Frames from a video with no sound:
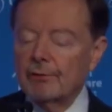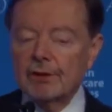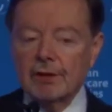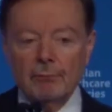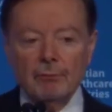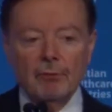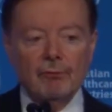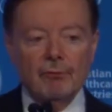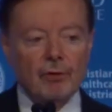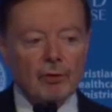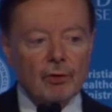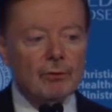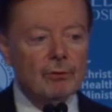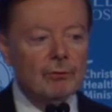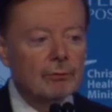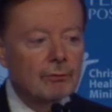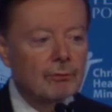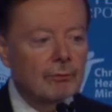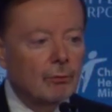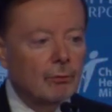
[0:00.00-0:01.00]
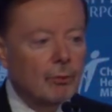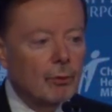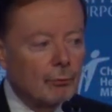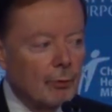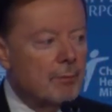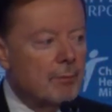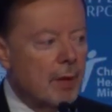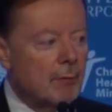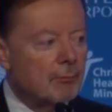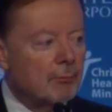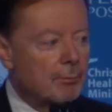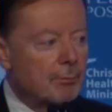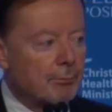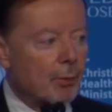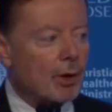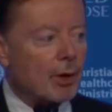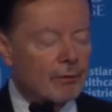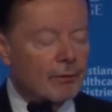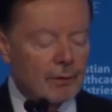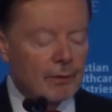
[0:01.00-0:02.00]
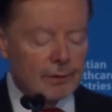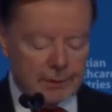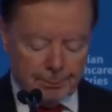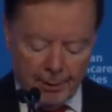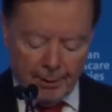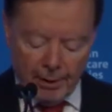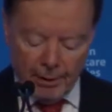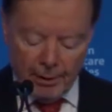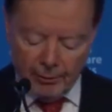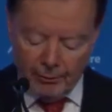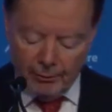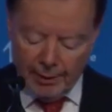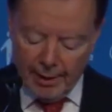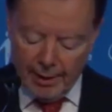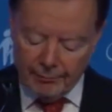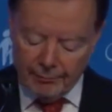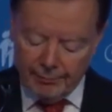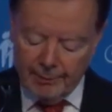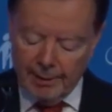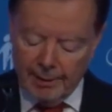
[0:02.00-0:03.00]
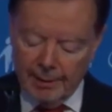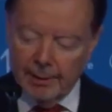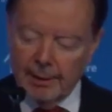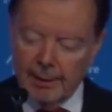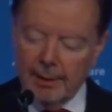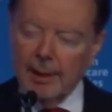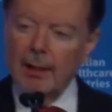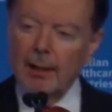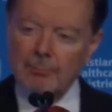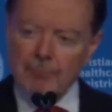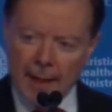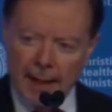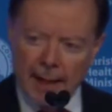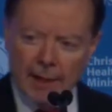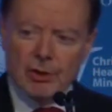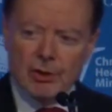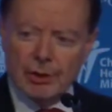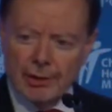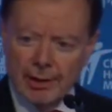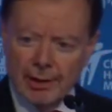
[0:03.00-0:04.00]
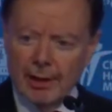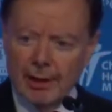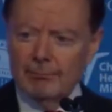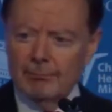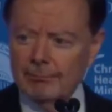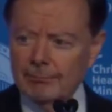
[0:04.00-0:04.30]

Some of you will remember part of this paragraph. Imagine him.